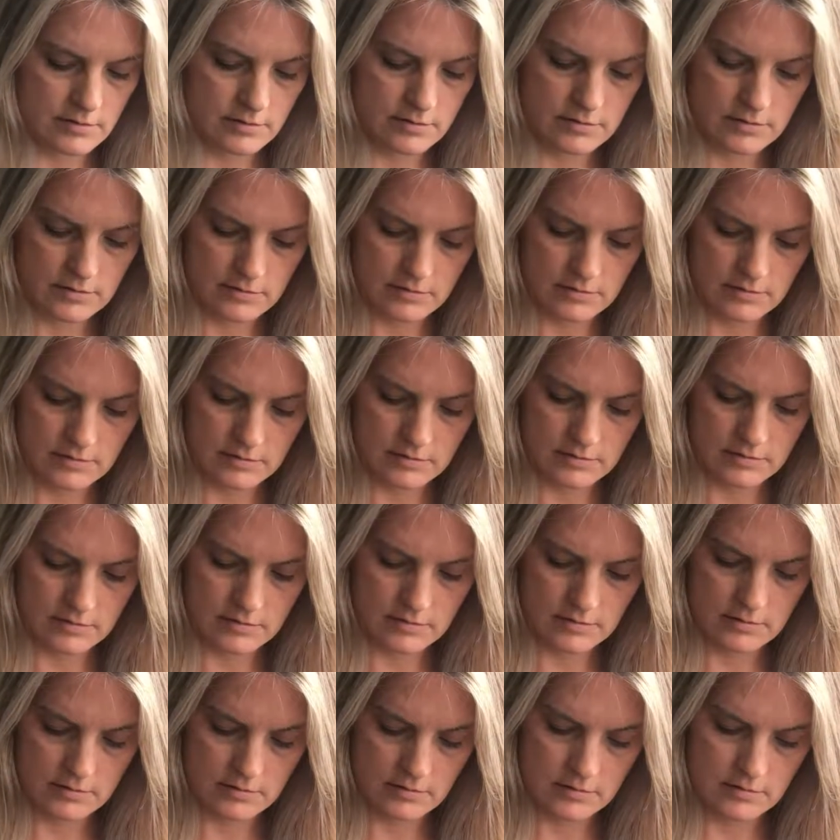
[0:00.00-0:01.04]

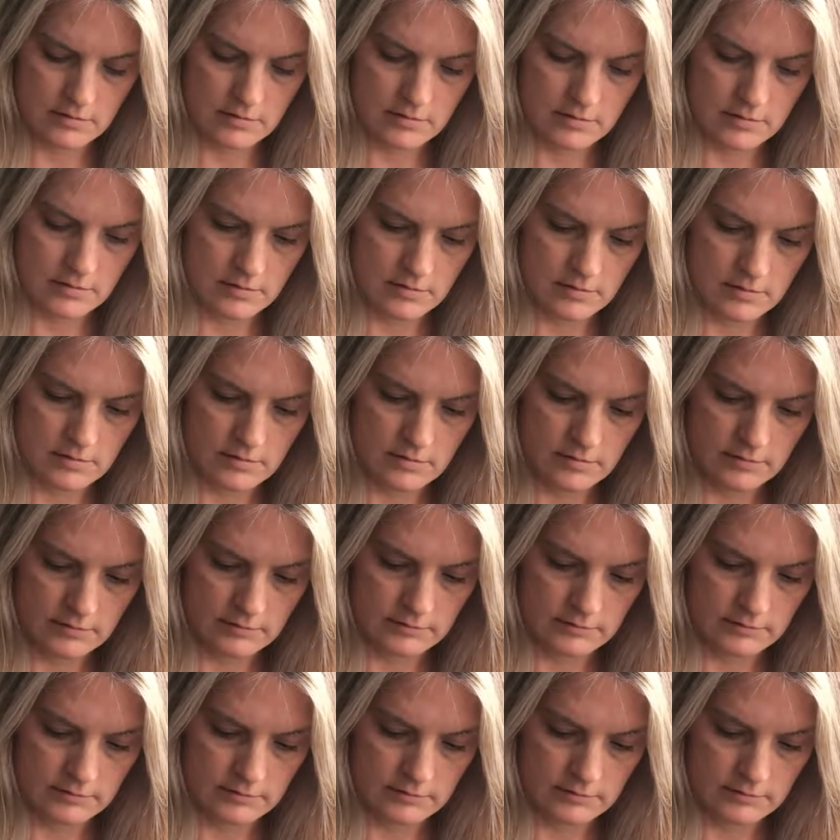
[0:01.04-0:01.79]
Nobody speaks.